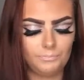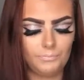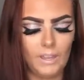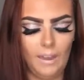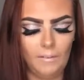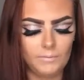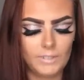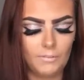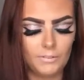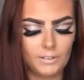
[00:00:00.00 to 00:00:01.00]
yeah,
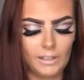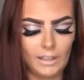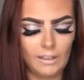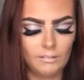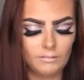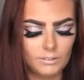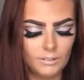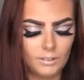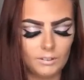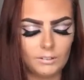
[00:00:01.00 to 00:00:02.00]
definitely,
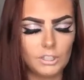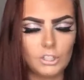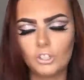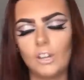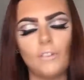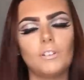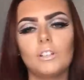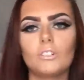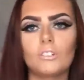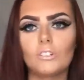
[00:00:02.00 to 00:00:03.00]
you should
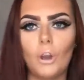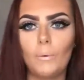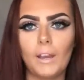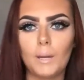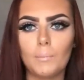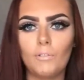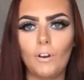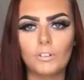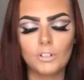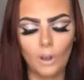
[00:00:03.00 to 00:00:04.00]
definitely just go and get it
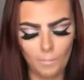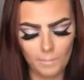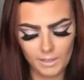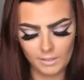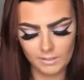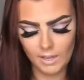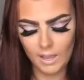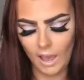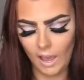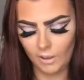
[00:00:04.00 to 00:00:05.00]
before it's gone because
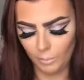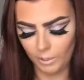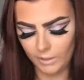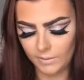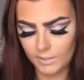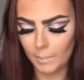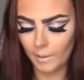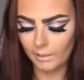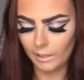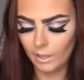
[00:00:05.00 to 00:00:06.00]
I've wanted this
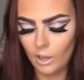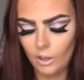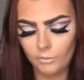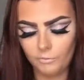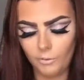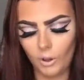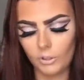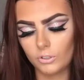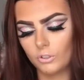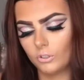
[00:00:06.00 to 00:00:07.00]
palette
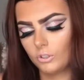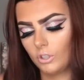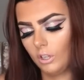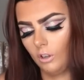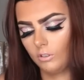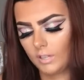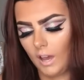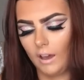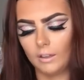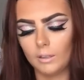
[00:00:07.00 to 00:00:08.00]
for such a long
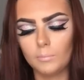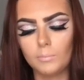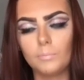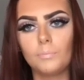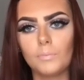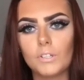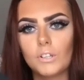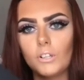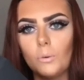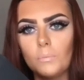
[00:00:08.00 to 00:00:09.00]
time. So
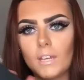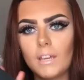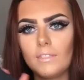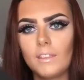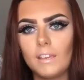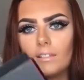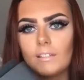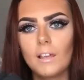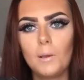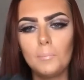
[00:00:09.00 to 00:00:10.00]
it comes in
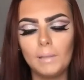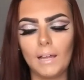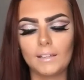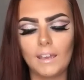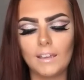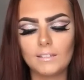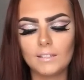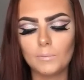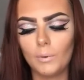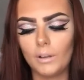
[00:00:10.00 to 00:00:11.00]
this black
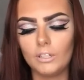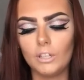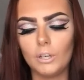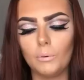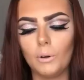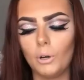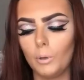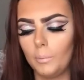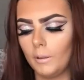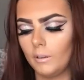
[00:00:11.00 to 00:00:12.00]
casing when you
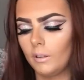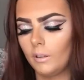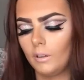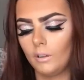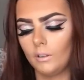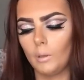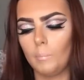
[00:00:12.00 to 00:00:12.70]
open the